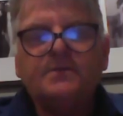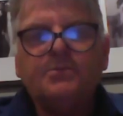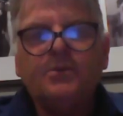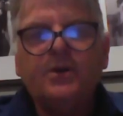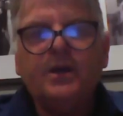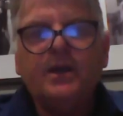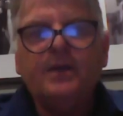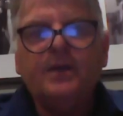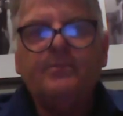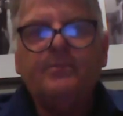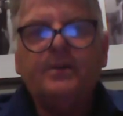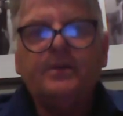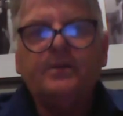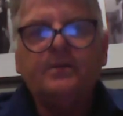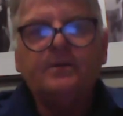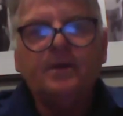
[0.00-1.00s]
since bred
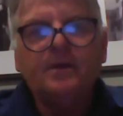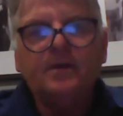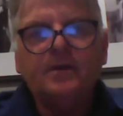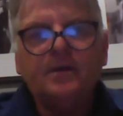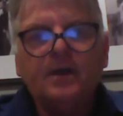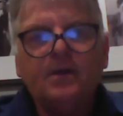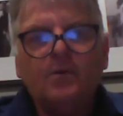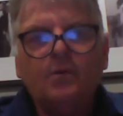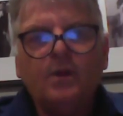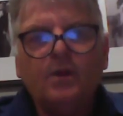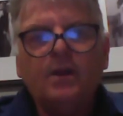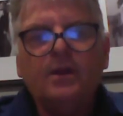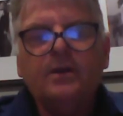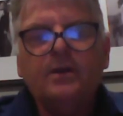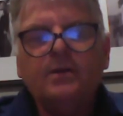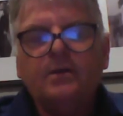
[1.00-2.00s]
up and, and done
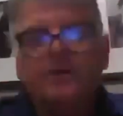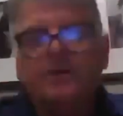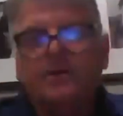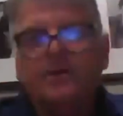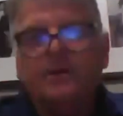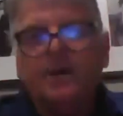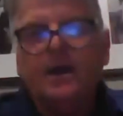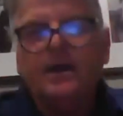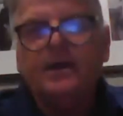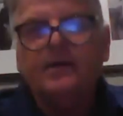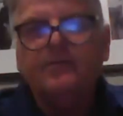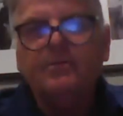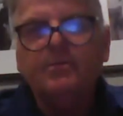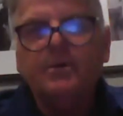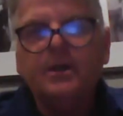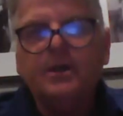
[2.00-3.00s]
well. And, and like
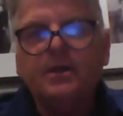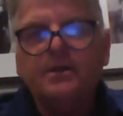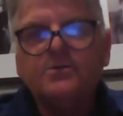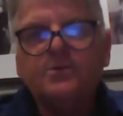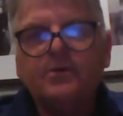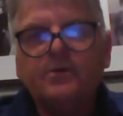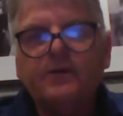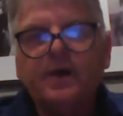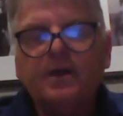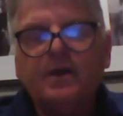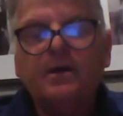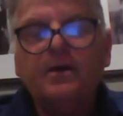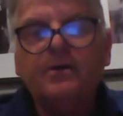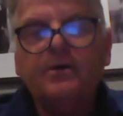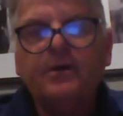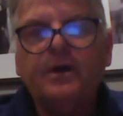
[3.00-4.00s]
everybody else, we've had our
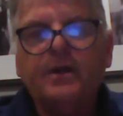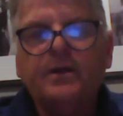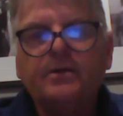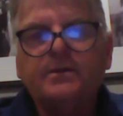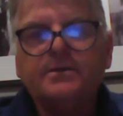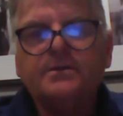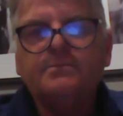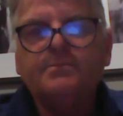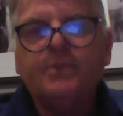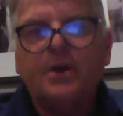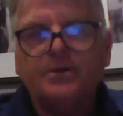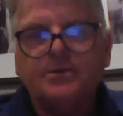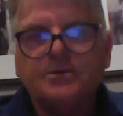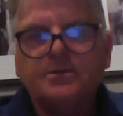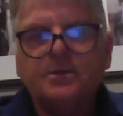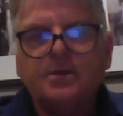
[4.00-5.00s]
own rhinos
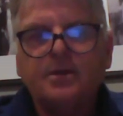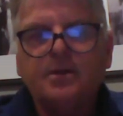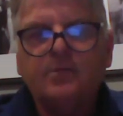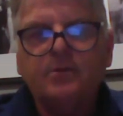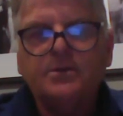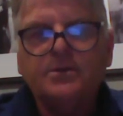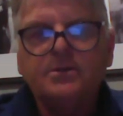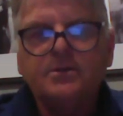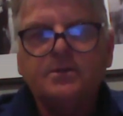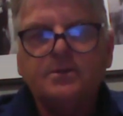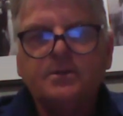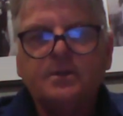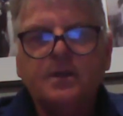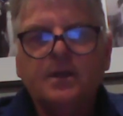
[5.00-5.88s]
poached, you know, which is yeah.